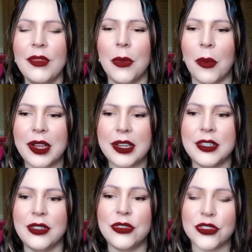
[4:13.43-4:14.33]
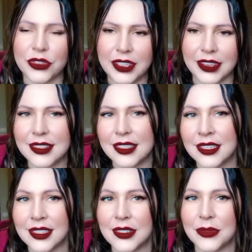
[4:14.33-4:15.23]
What nutrients
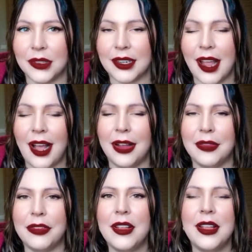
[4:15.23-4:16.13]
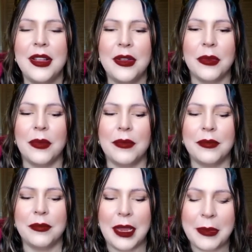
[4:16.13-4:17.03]
does this really have?
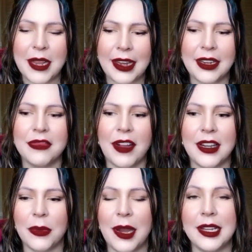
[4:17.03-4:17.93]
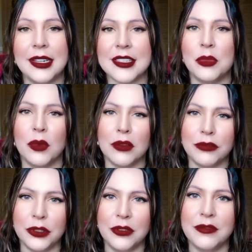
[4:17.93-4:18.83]
Maybe I can find a way to get some more
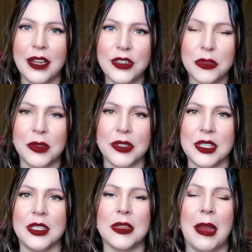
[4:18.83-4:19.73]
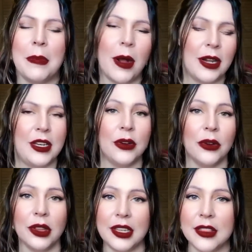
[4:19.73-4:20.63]
fruit and vegetables into my body
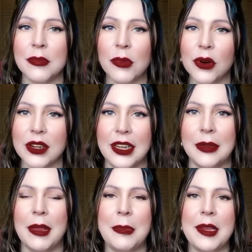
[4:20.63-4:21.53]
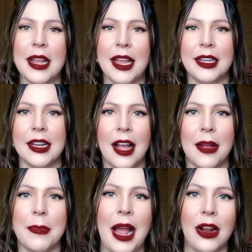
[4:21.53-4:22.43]
early in the morning. Maybe I can
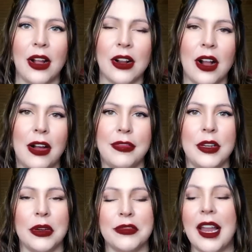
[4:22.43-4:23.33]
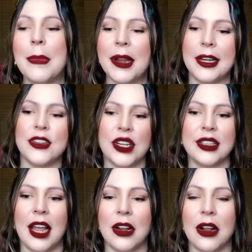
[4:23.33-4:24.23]
cut back on coffee, or if I am going to drink
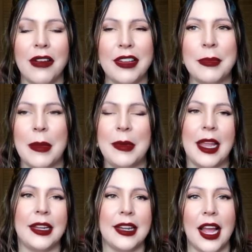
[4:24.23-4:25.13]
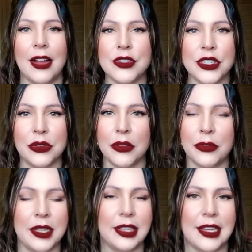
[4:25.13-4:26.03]
that coffee, maybe I can have 2 or
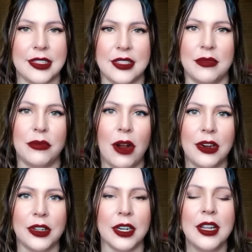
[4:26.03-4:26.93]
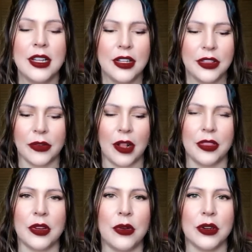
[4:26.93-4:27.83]
3 glasses of water throughout
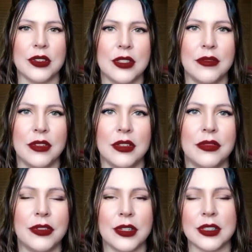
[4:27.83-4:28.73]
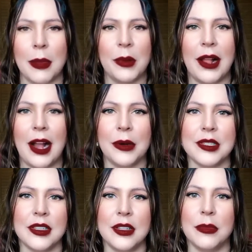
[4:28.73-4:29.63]
the course of the first couple
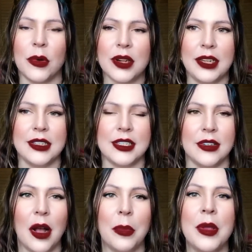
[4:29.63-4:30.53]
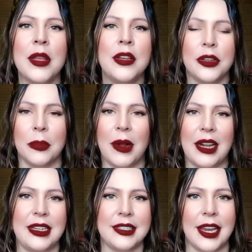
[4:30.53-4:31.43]
hours in the morning to help your
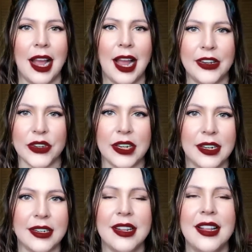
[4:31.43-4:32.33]
body stay hydrated.